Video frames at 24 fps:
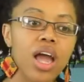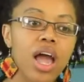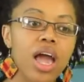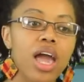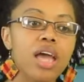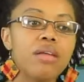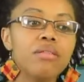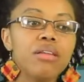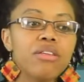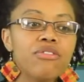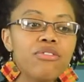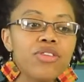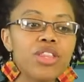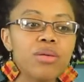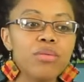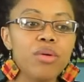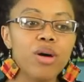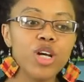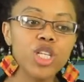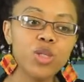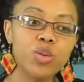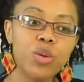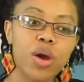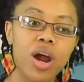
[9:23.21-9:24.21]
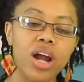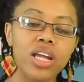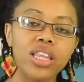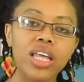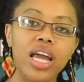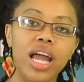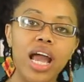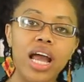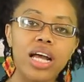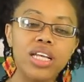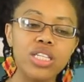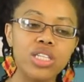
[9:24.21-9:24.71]
And for the most part,
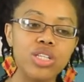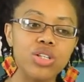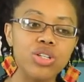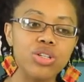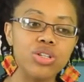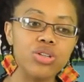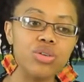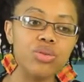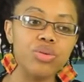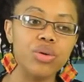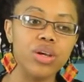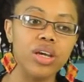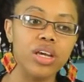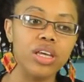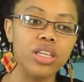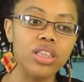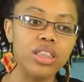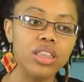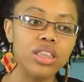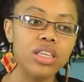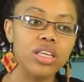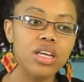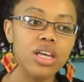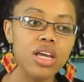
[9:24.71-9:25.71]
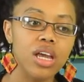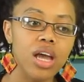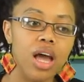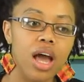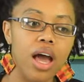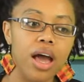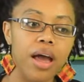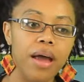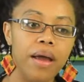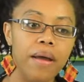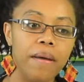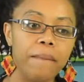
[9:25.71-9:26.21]
that has to do with
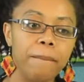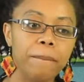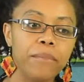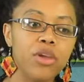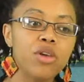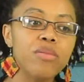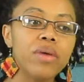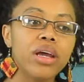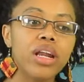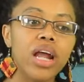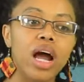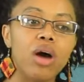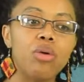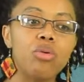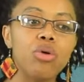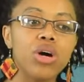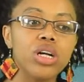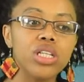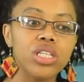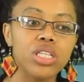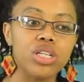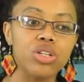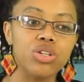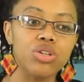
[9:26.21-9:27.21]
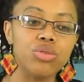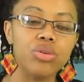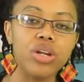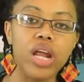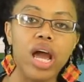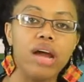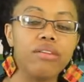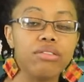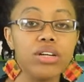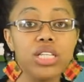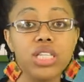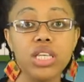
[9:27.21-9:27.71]
um, you may not want to do it
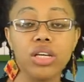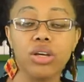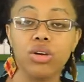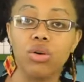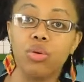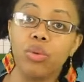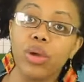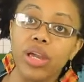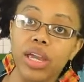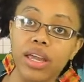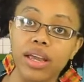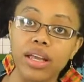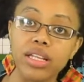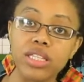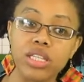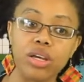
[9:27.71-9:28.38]
every single week.